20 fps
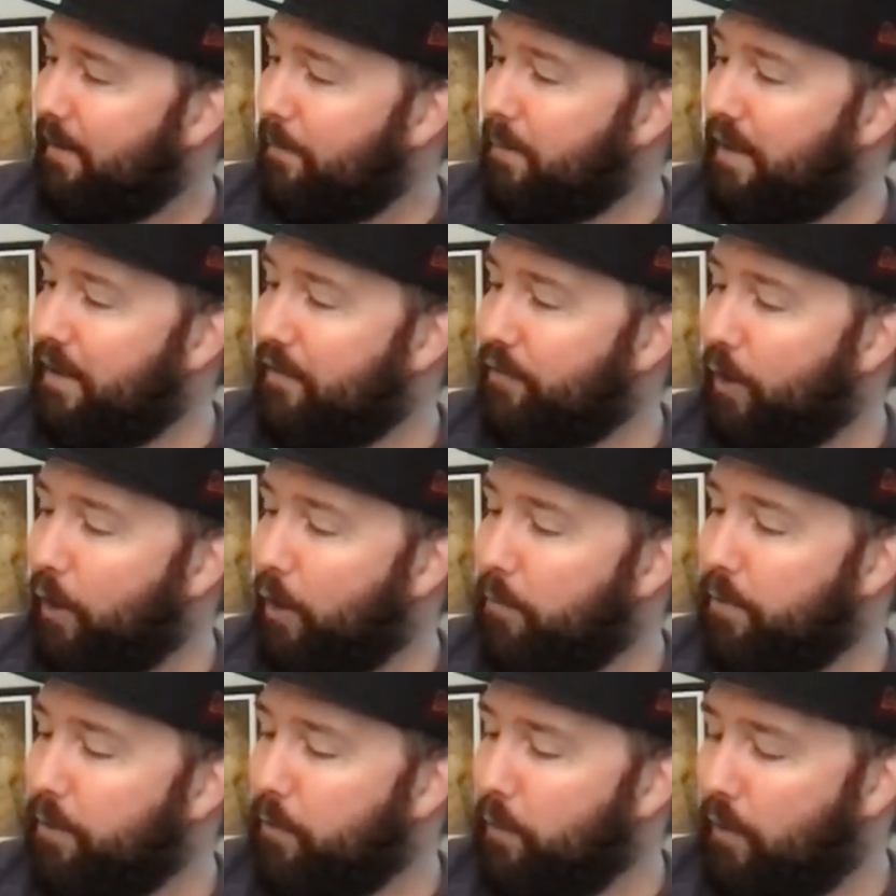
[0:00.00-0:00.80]
Bit of
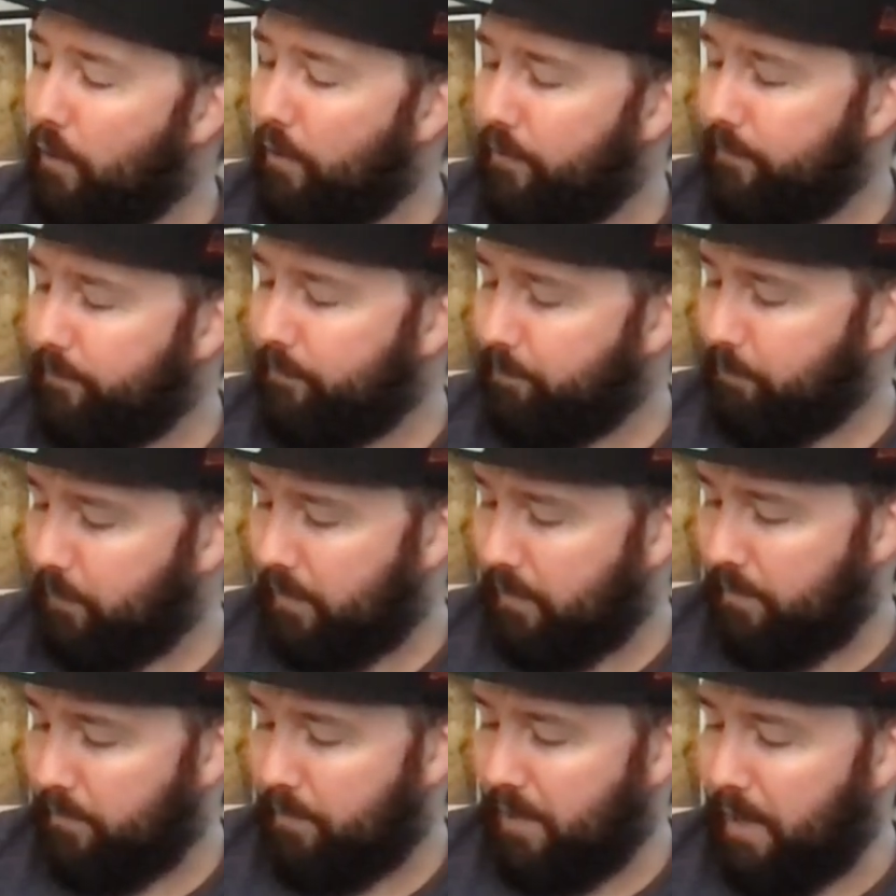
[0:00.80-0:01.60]
Obi-Wan,
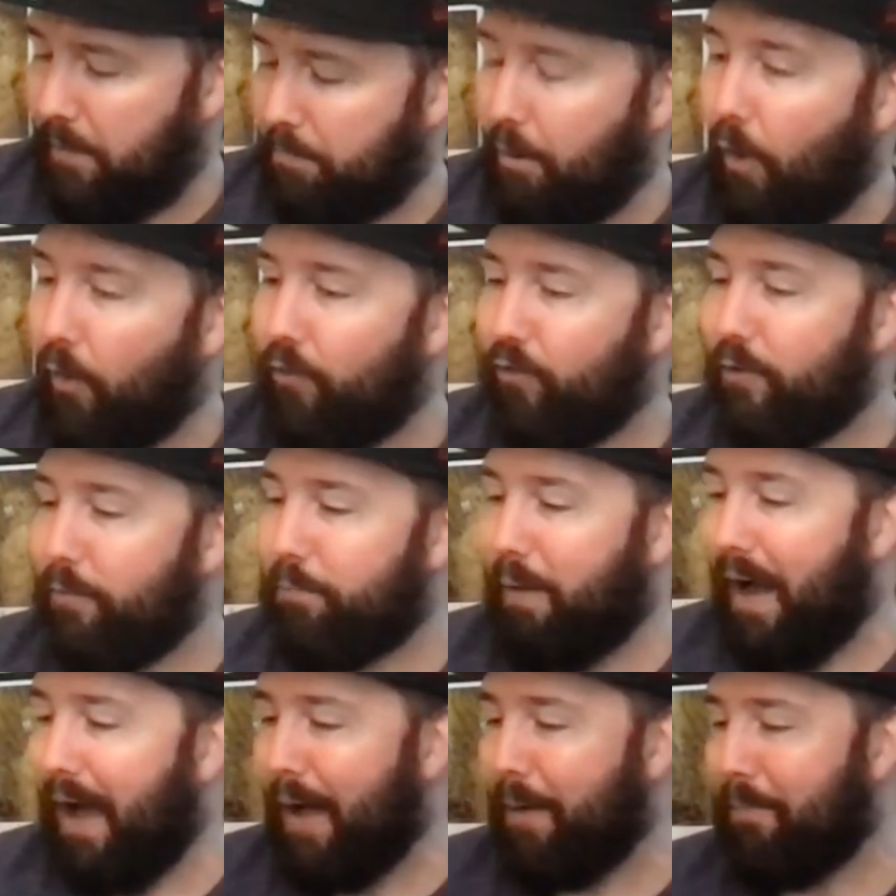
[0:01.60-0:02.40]
bit of Ponda
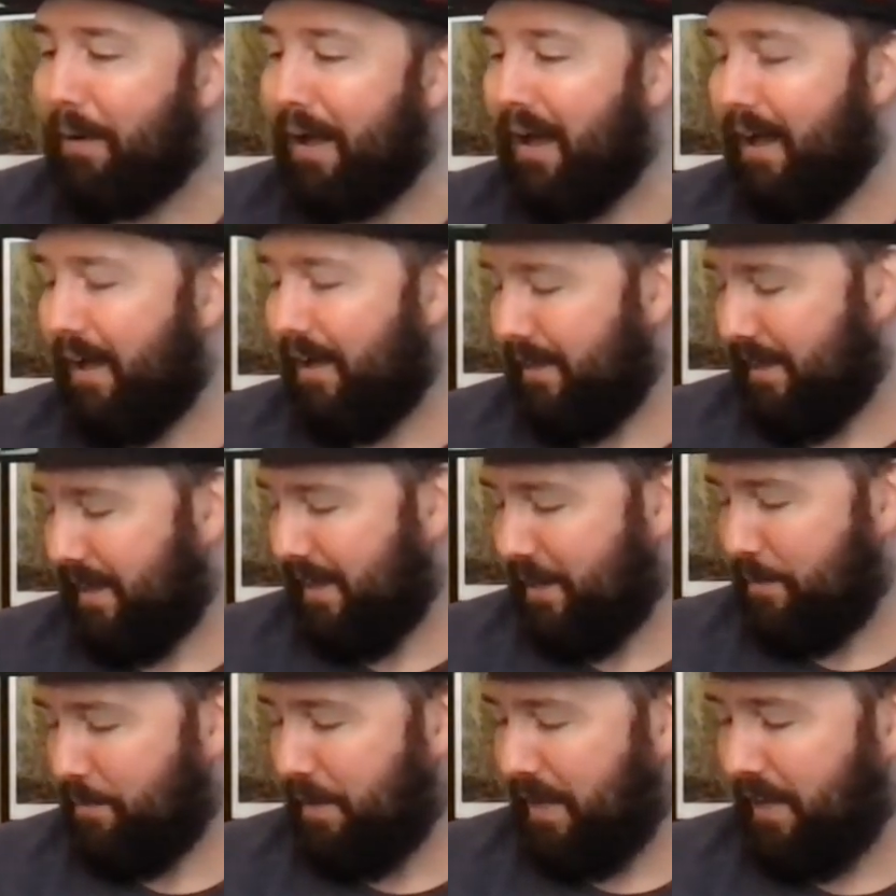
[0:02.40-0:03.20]
Baba,
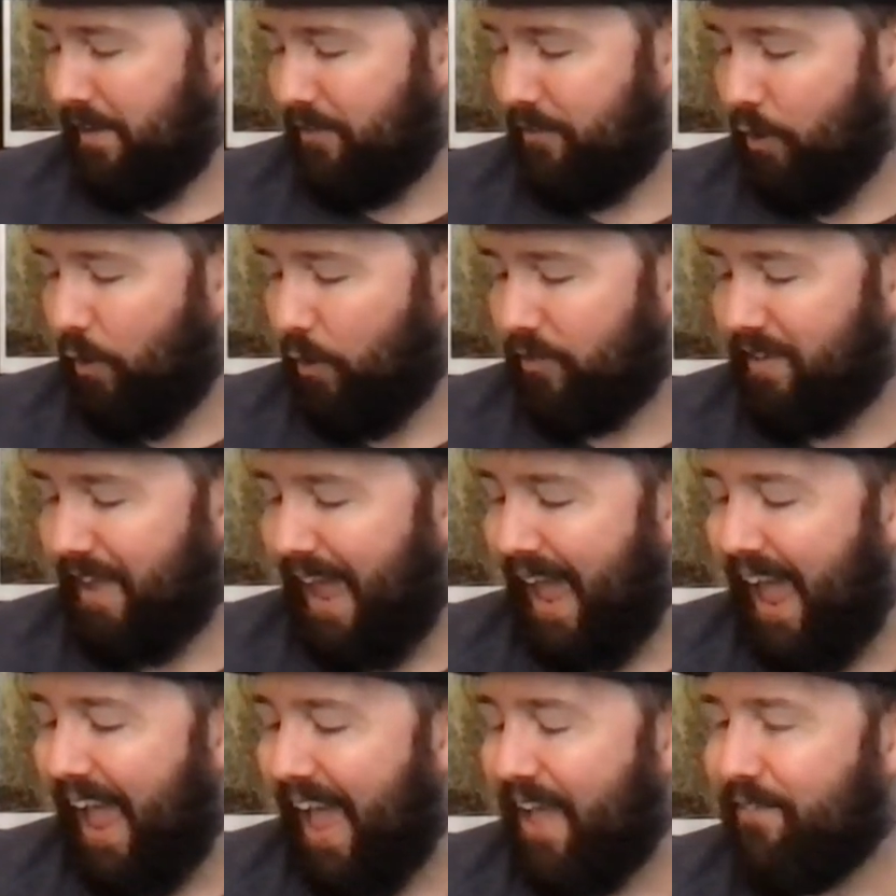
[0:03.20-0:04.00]
and a bit of Doctor
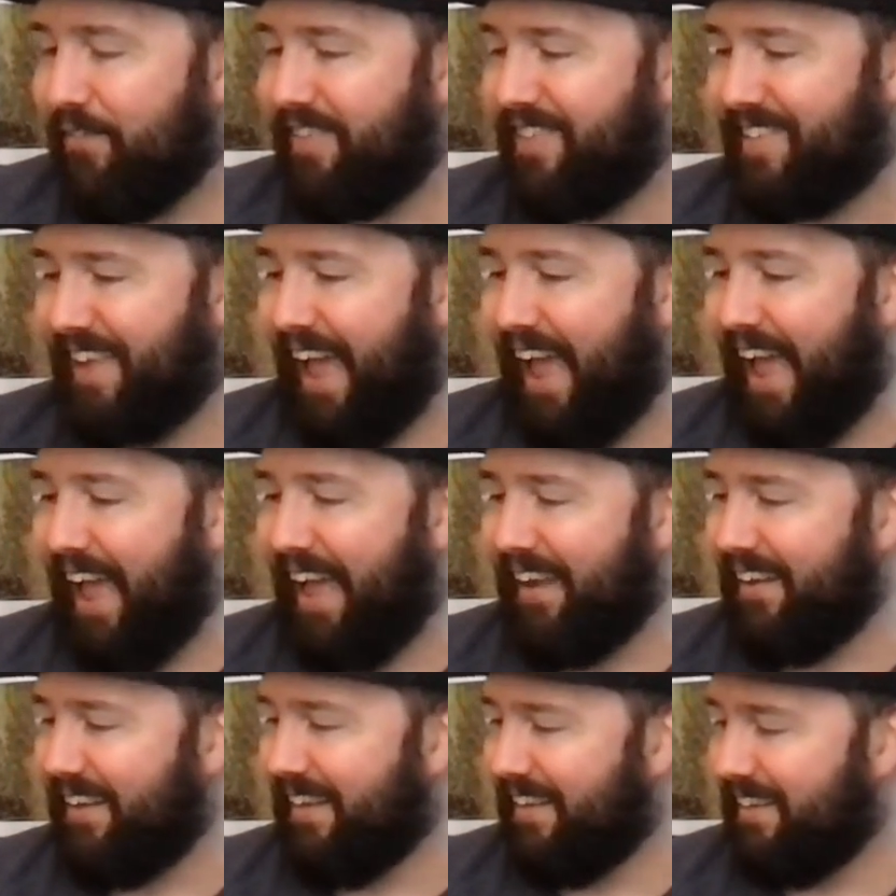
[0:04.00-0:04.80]

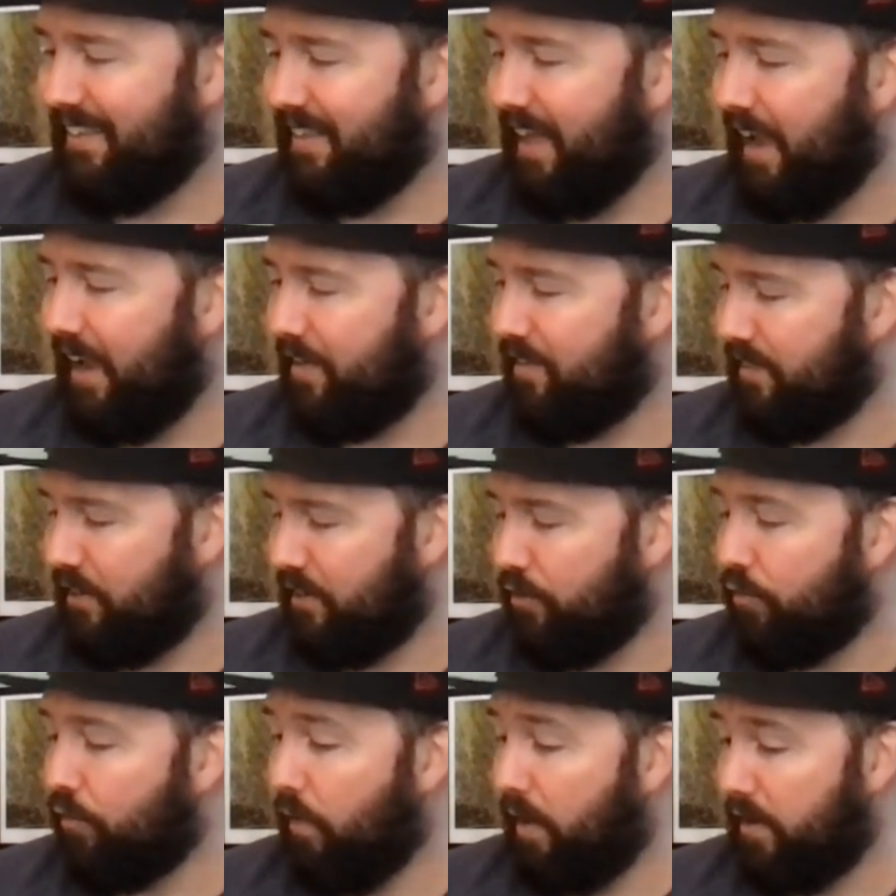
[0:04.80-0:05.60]
Evazan. That is
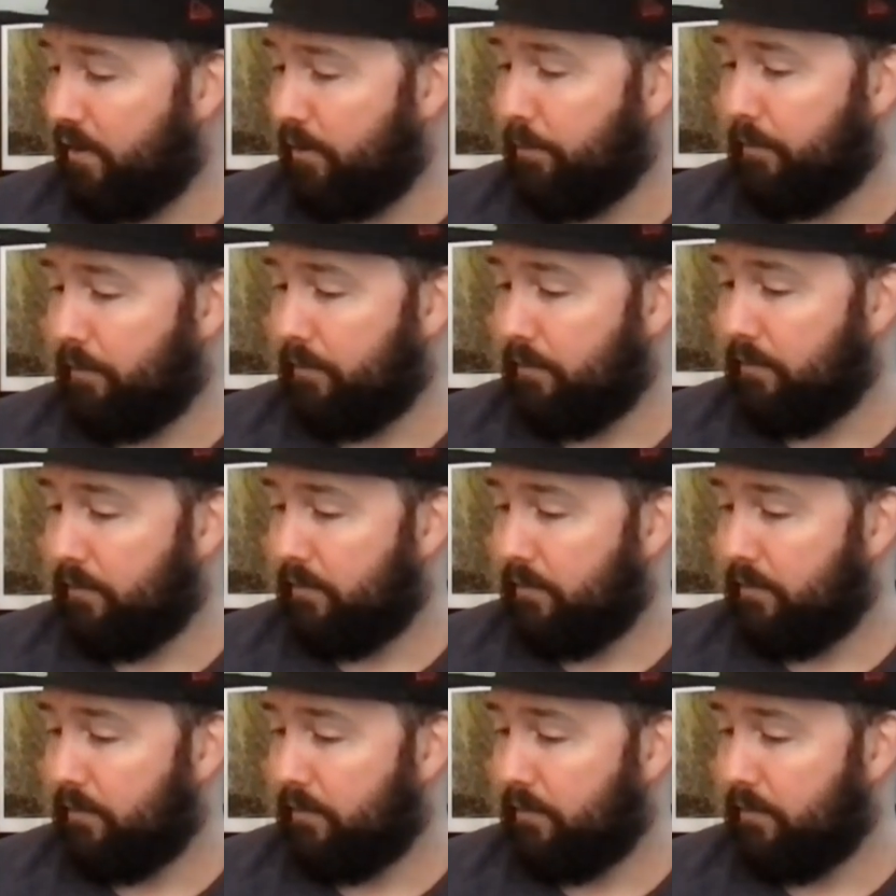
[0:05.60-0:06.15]
incredible.